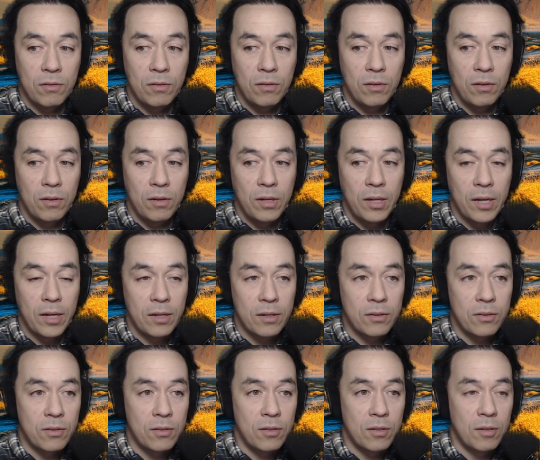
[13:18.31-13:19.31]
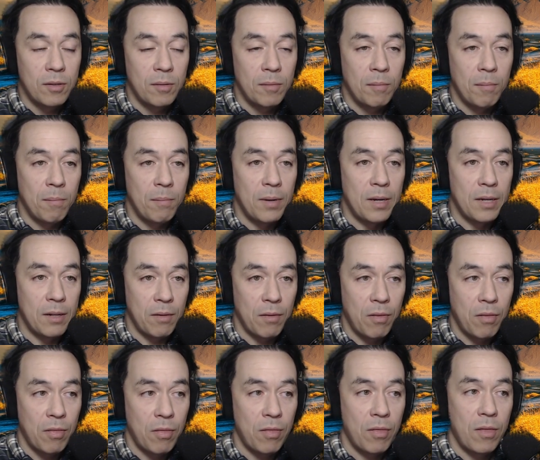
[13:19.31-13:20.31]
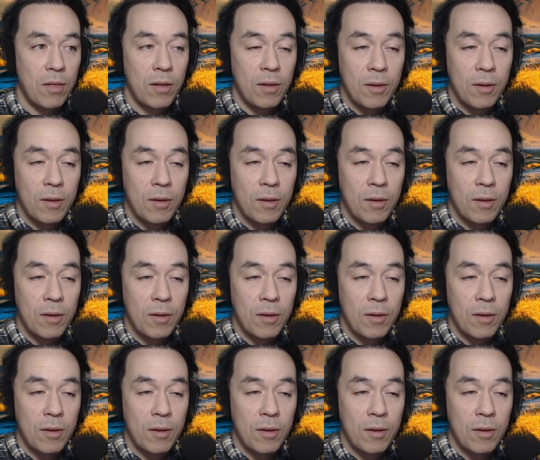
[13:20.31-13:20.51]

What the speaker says: next month.